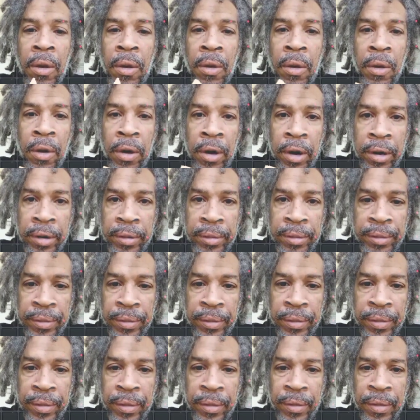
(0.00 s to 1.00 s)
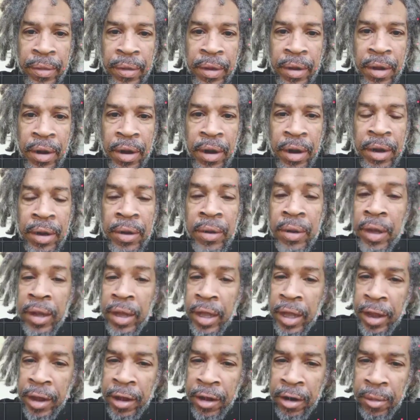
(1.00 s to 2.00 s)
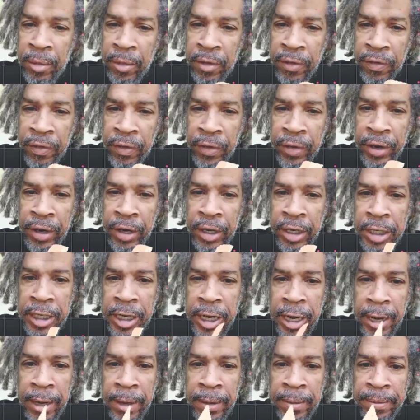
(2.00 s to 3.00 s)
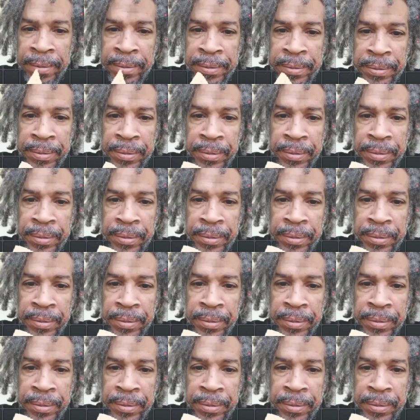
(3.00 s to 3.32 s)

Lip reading: Or are you accountable for your time?